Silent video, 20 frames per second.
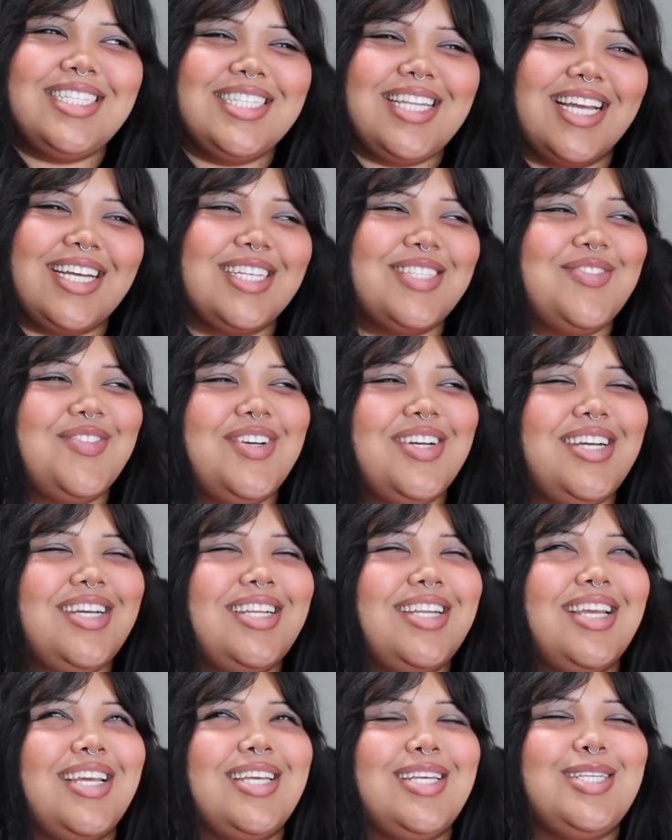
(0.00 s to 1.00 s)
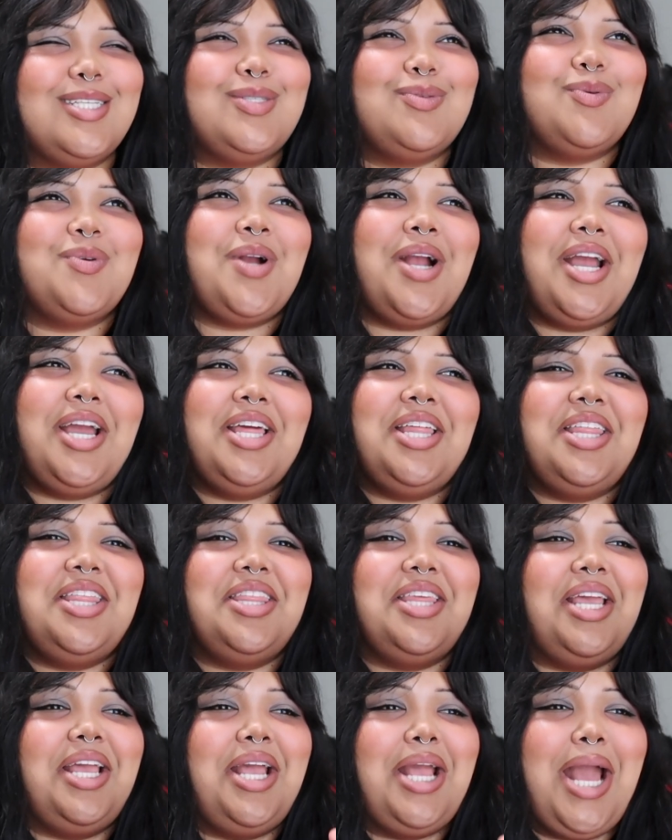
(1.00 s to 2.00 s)
next one is where I
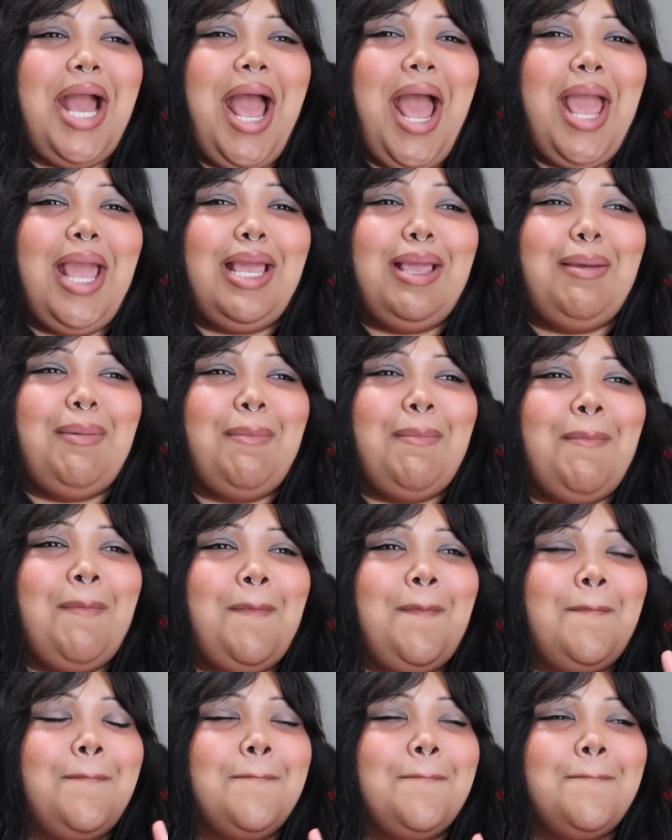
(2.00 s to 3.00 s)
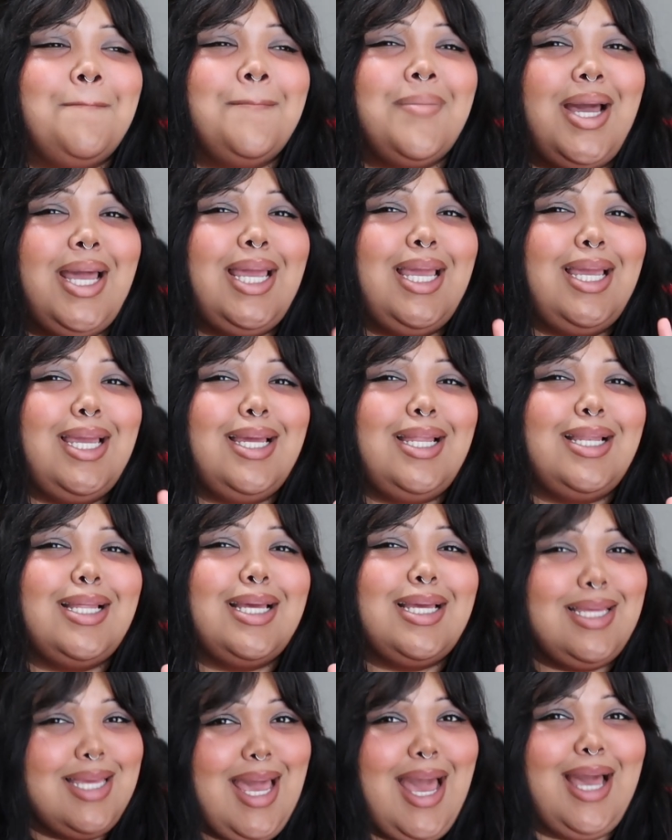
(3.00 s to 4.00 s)
think I
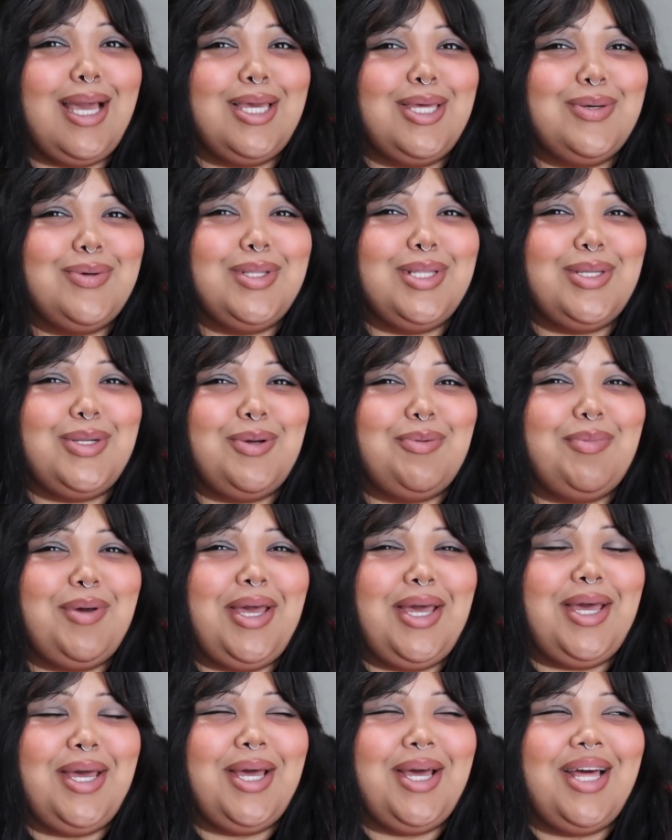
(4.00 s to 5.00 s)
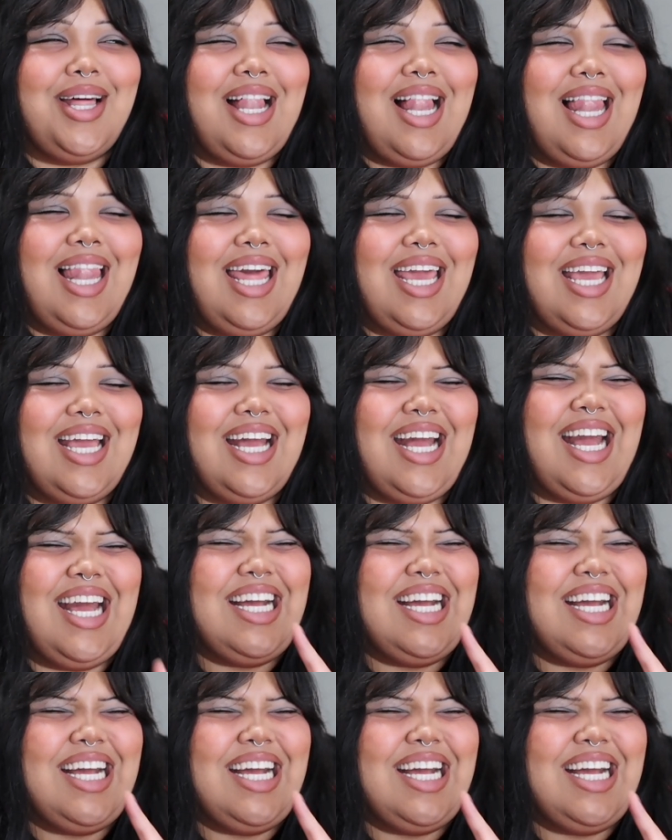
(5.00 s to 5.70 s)
might gag you a little bit. Like,